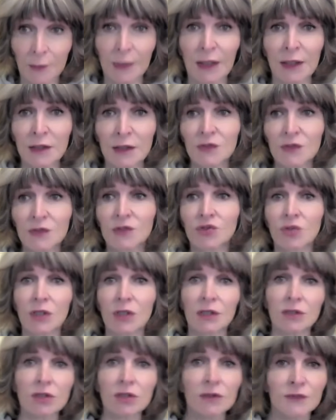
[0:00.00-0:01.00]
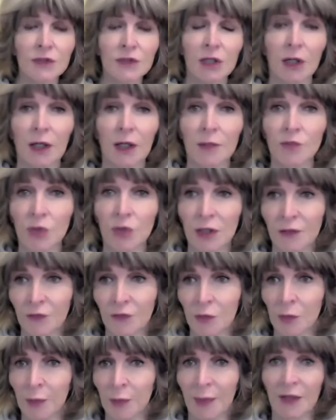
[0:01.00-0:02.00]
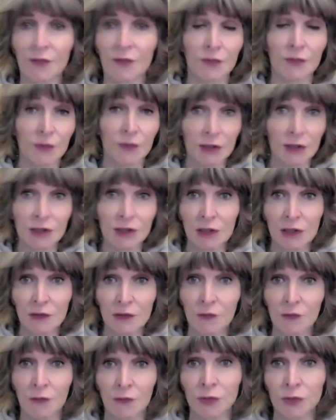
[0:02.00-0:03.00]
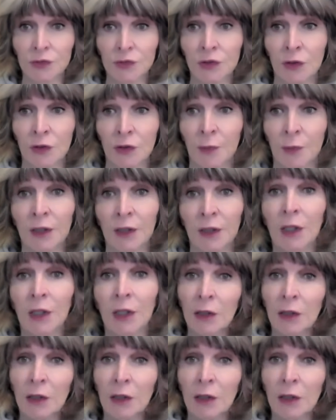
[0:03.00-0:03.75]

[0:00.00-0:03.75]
a kind of stretch of time really from about the 13th of October